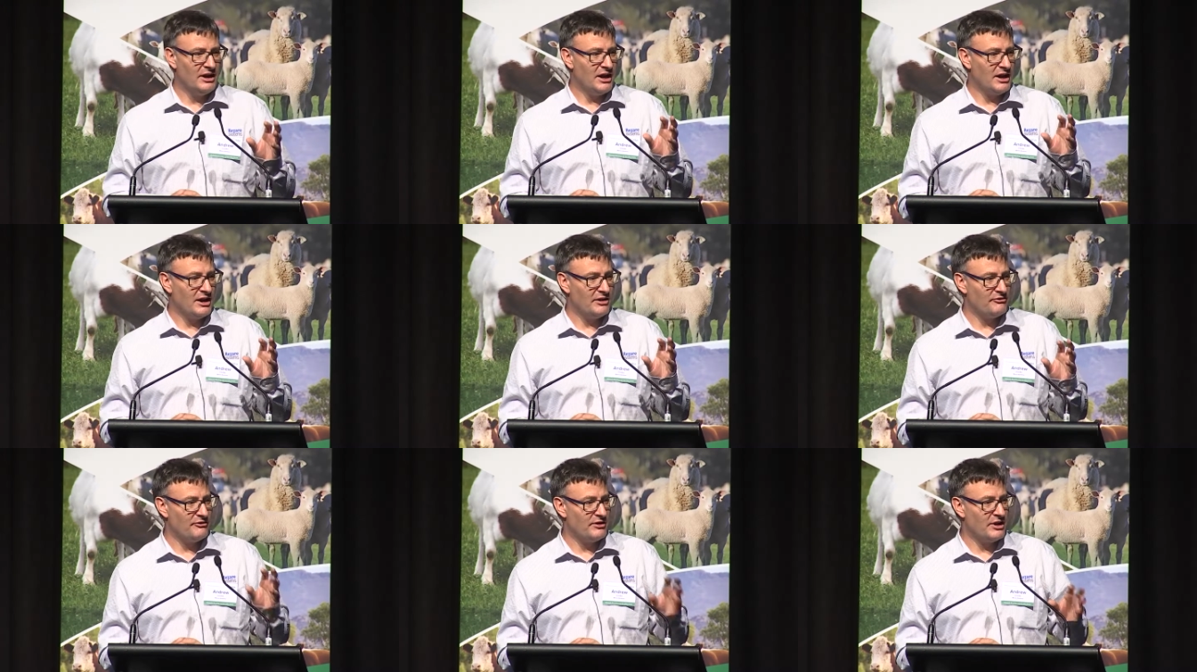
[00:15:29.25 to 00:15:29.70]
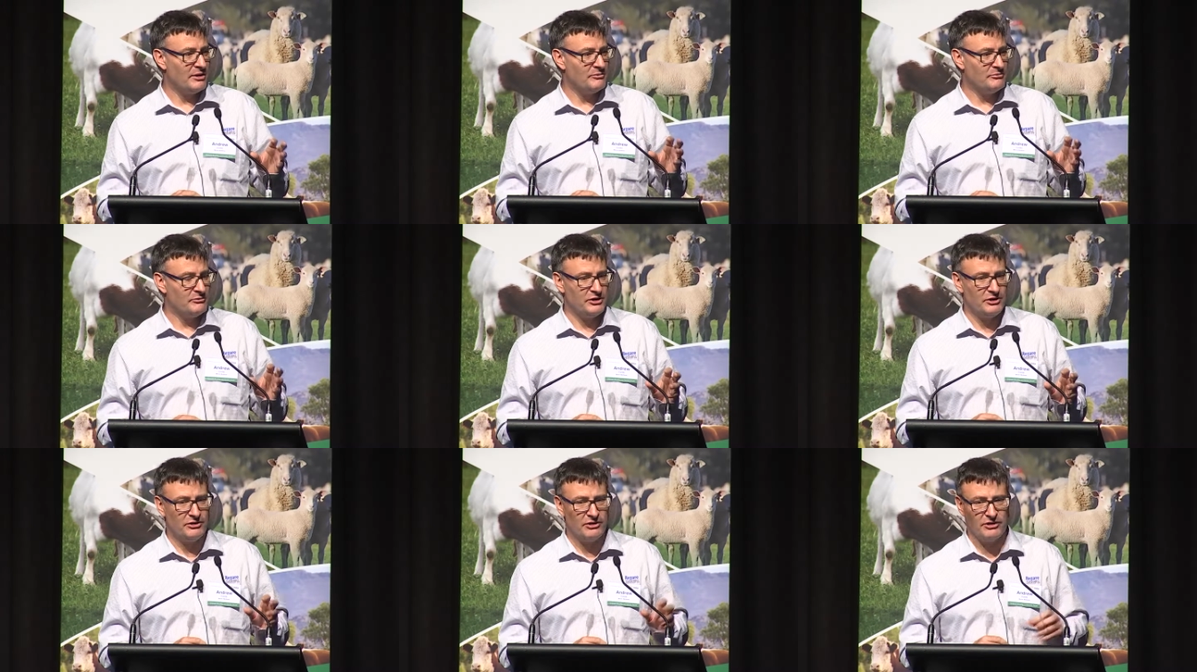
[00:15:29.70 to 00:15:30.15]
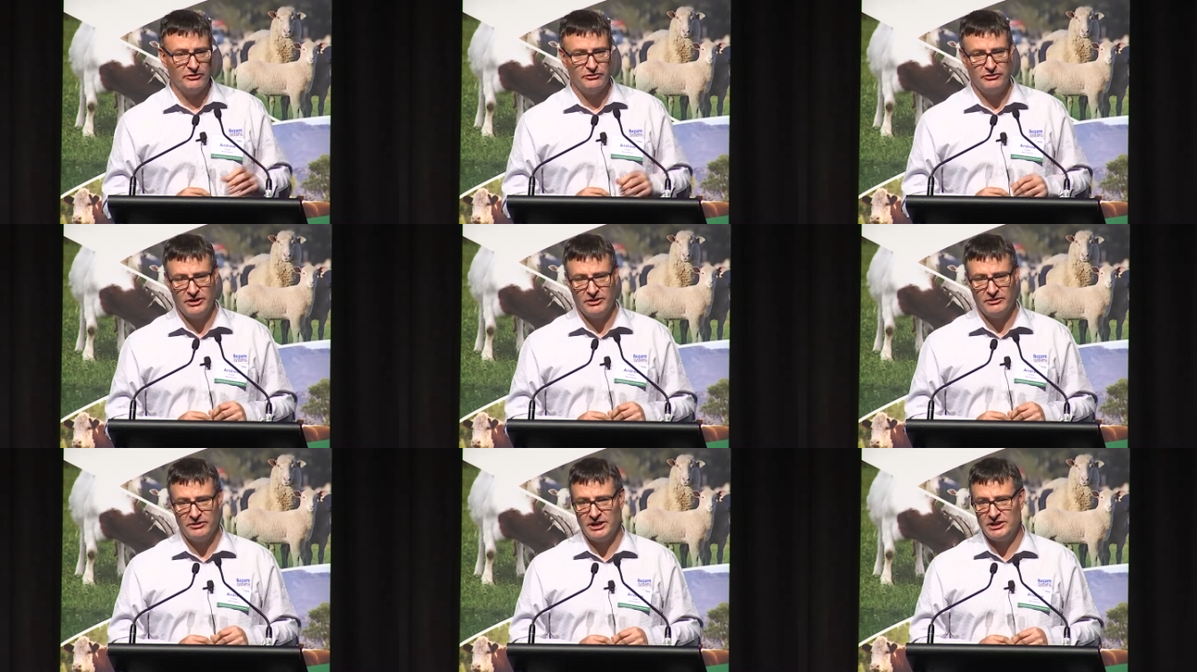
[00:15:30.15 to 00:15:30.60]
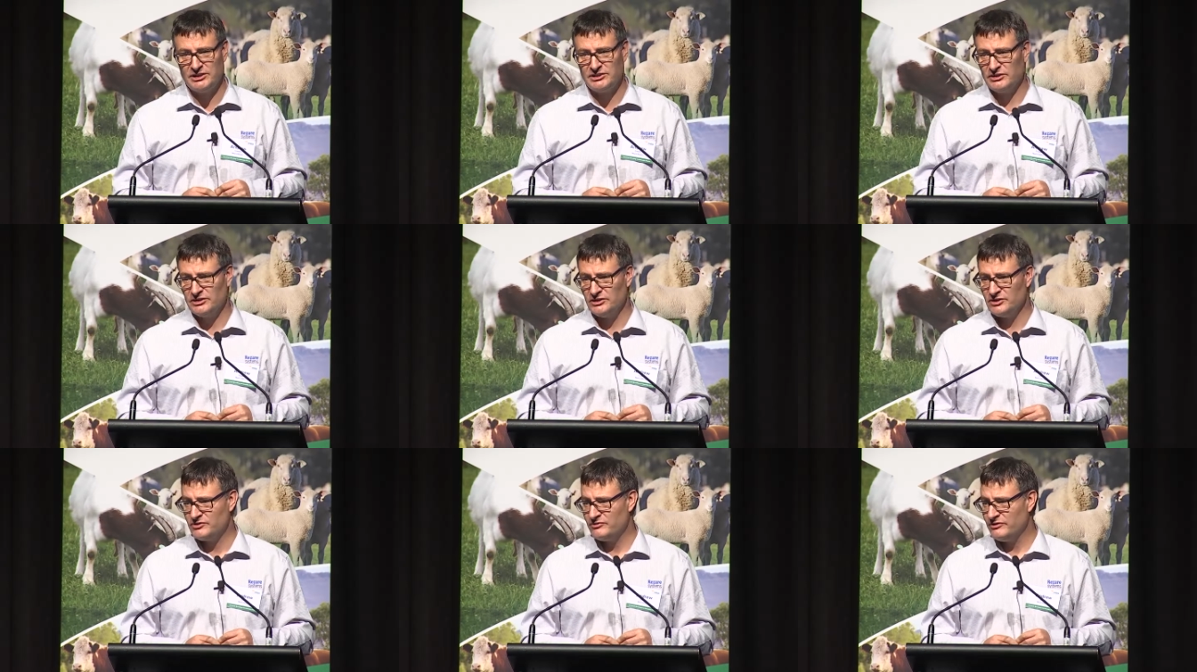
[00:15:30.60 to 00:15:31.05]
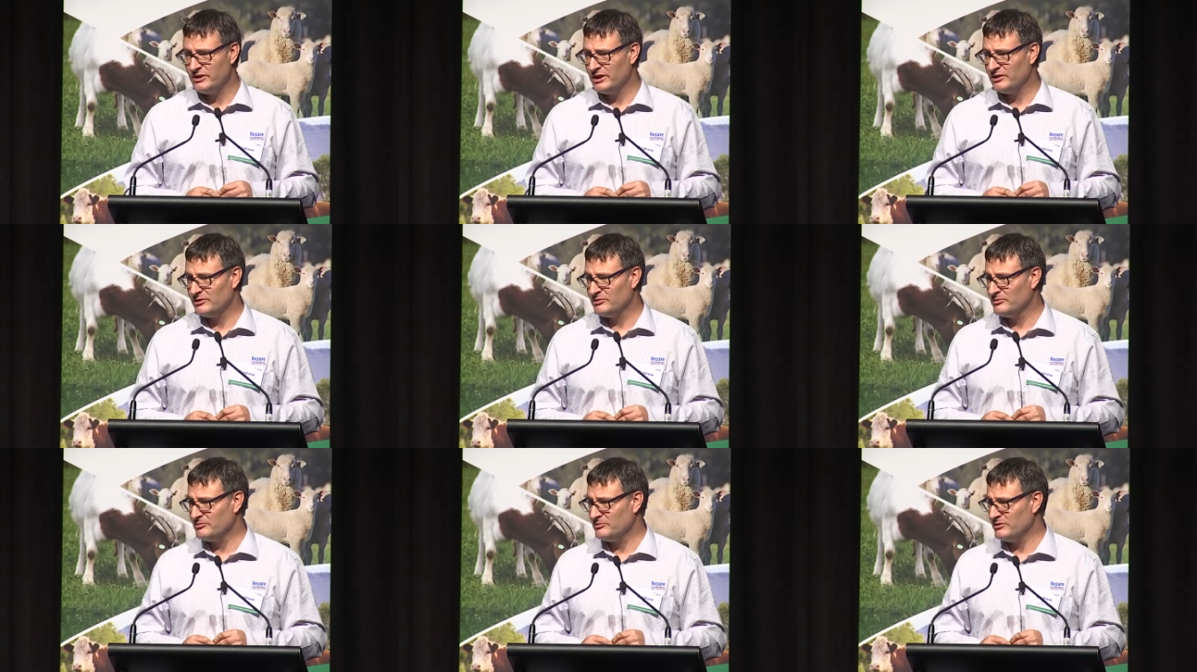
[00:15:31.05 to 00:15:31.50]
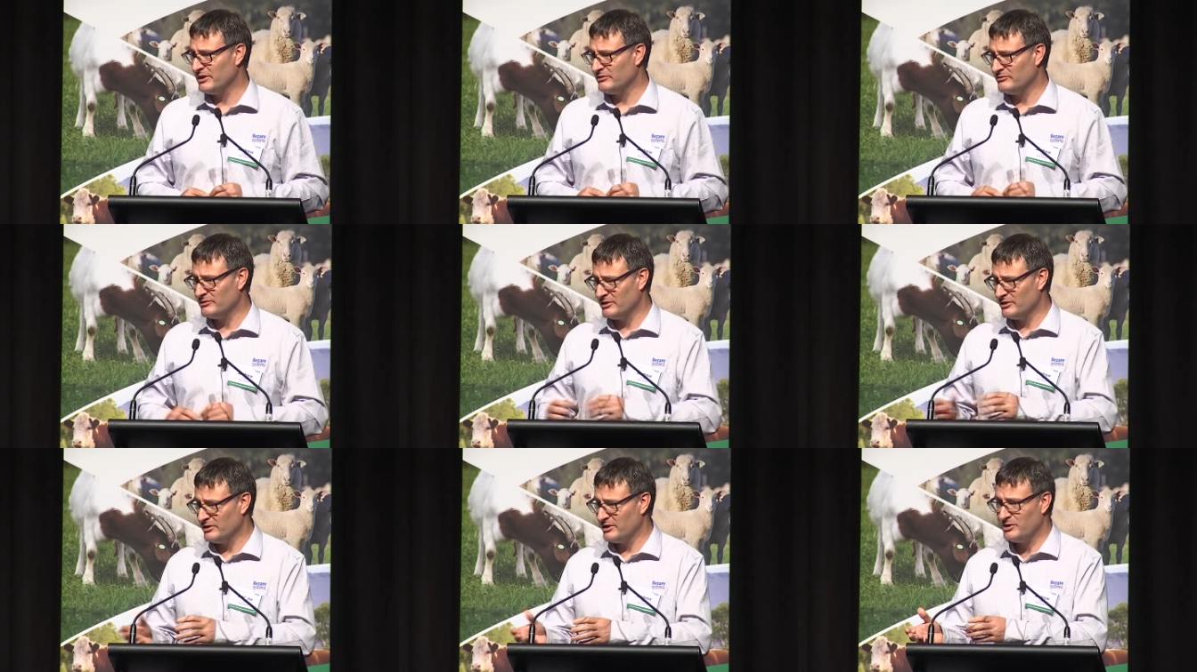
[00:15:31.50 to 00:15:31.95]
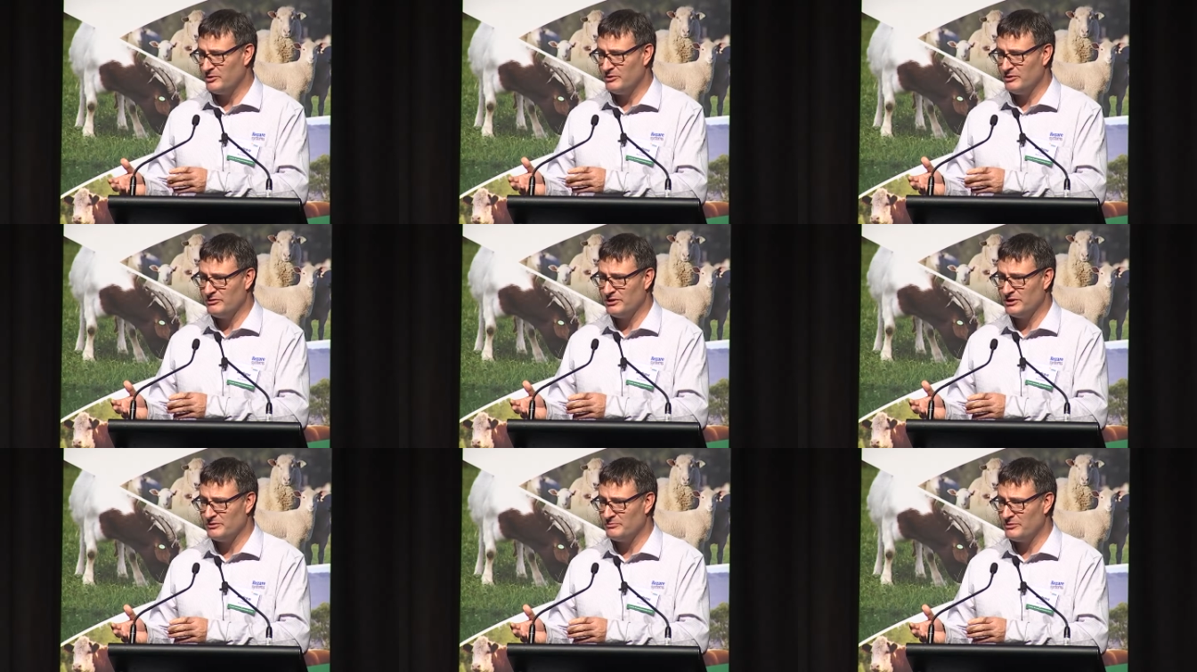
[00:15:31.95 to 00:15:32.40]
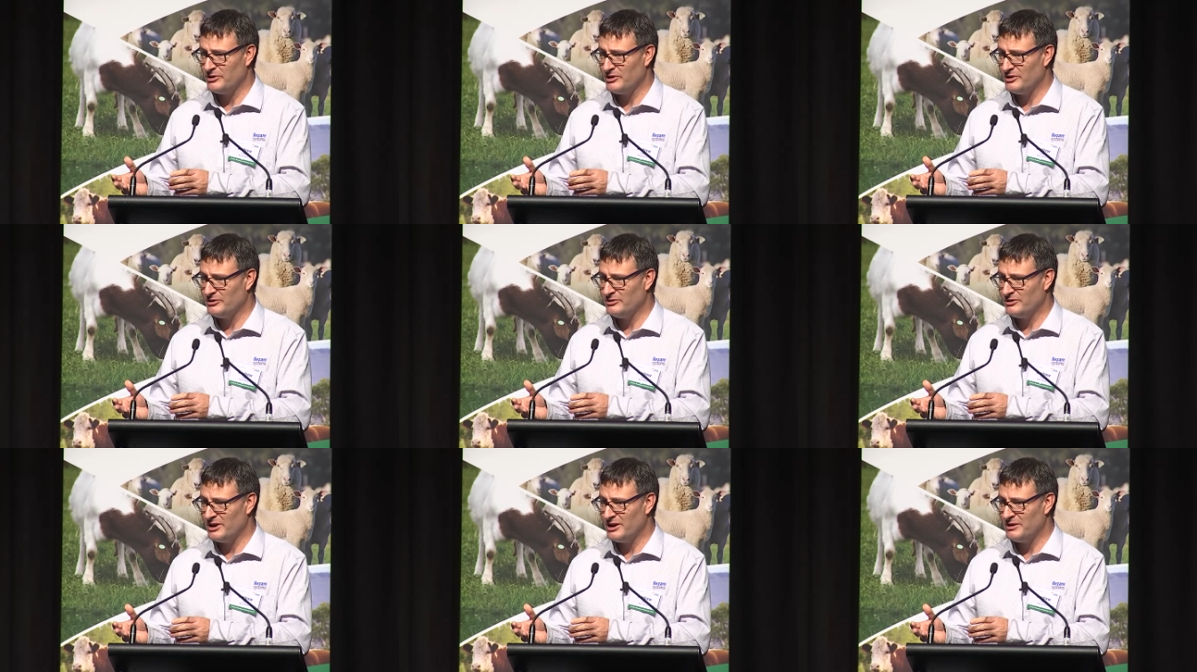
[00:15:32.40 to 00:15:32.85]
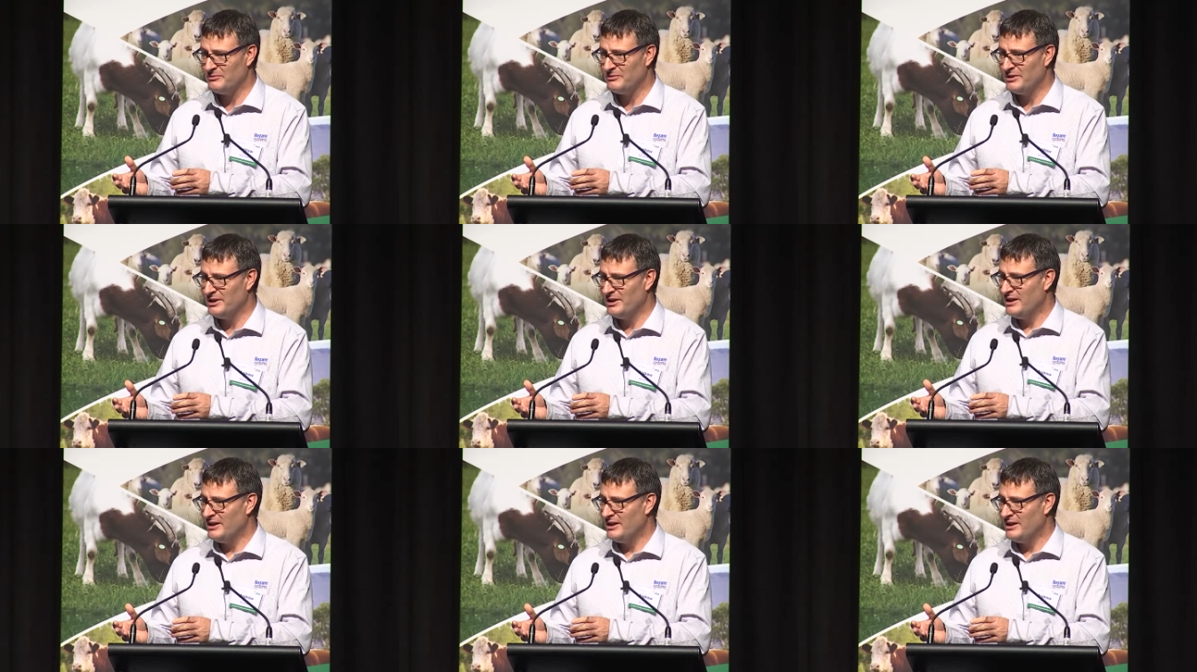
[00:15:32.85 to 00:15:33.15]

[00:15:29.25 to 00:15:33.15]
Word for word: uh, Farm Bureau Federation has found. They've got an equivalent program.